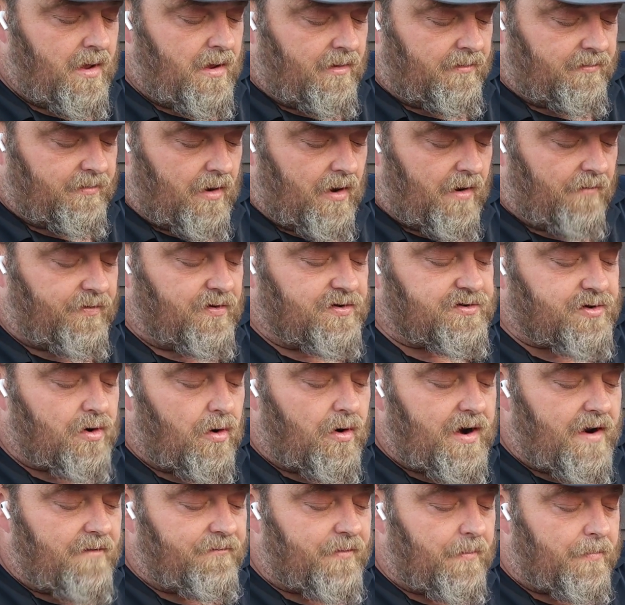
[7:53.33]
So if you screw
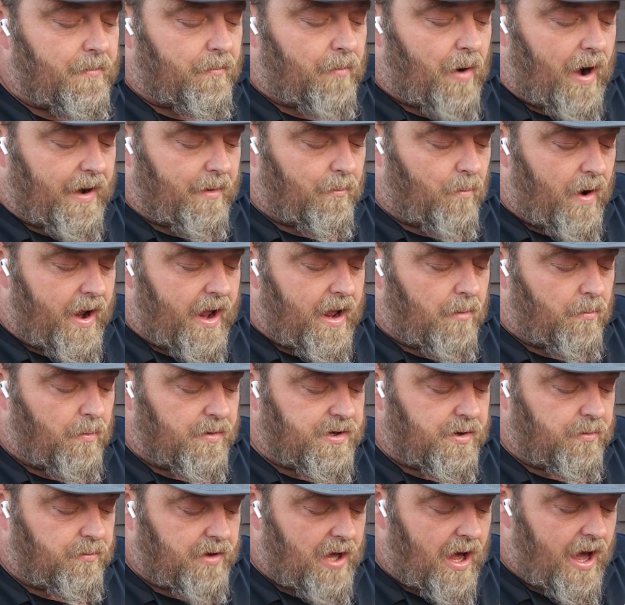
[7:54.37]
it in from the right way, when
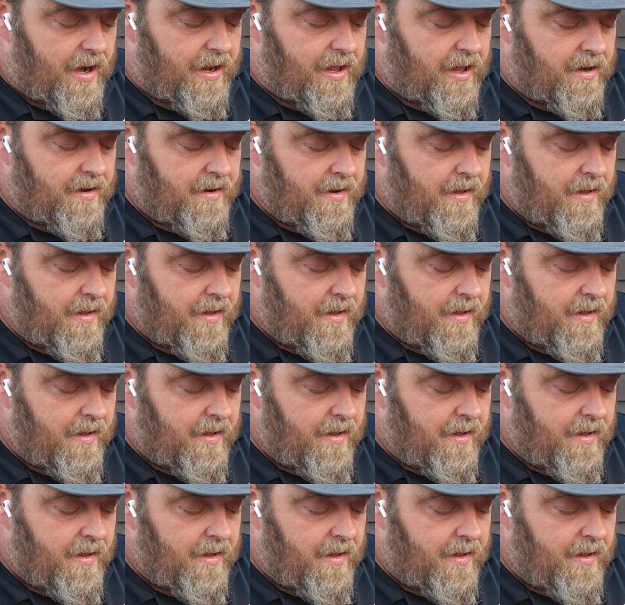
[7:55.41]
you cut it,